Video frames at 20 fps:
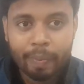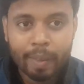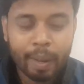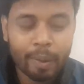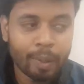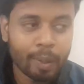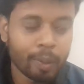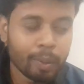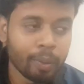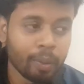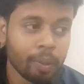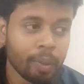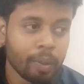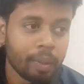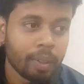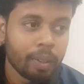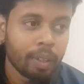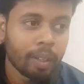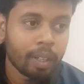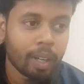You need to
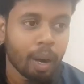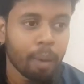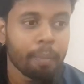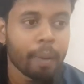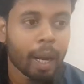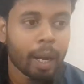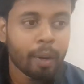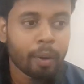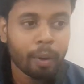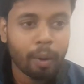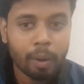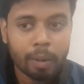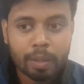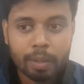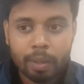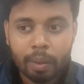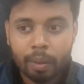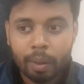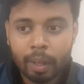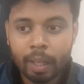come
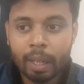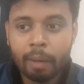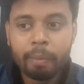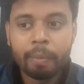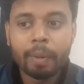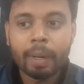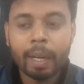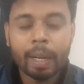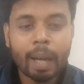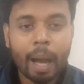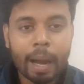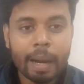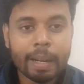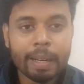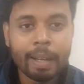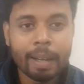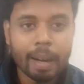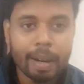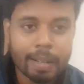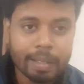across different
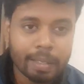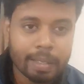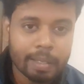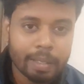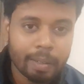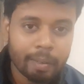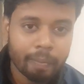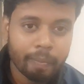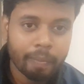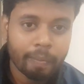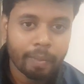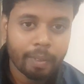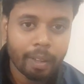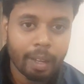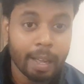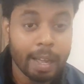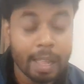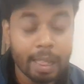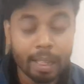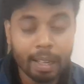ideas
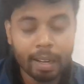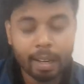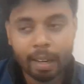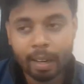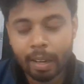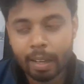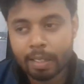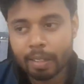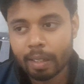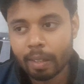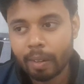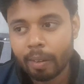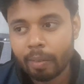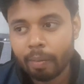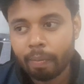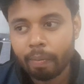in literature.